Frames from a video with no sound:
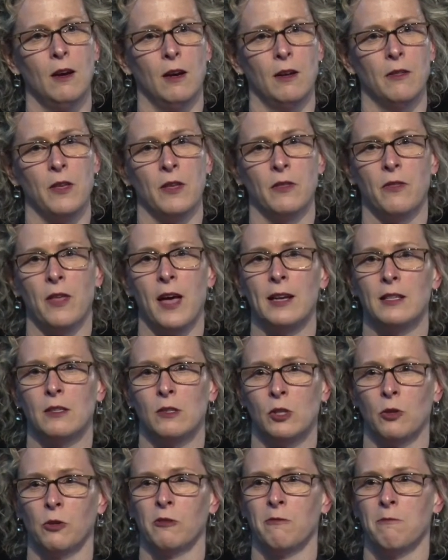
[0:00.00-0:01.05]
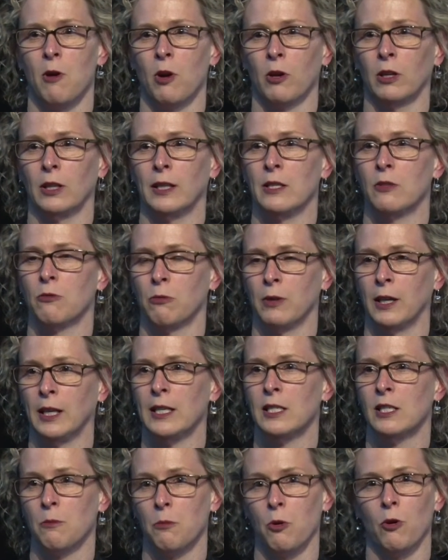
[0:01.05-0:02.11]
I think that sort of model is really
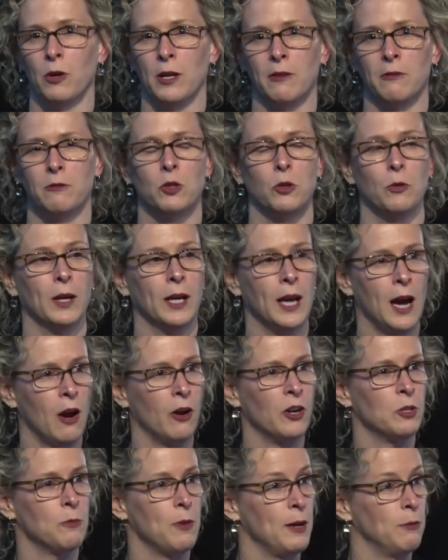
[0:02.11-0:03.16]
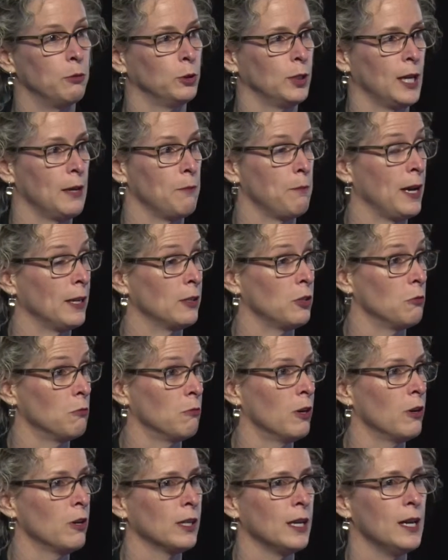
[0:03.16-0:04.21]
supportive to encourage people to get back to
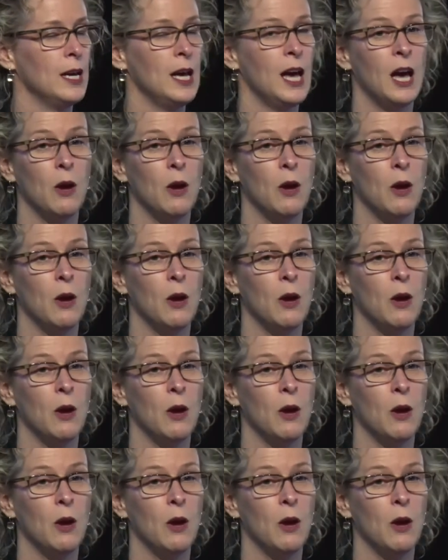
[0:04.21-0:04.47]
work,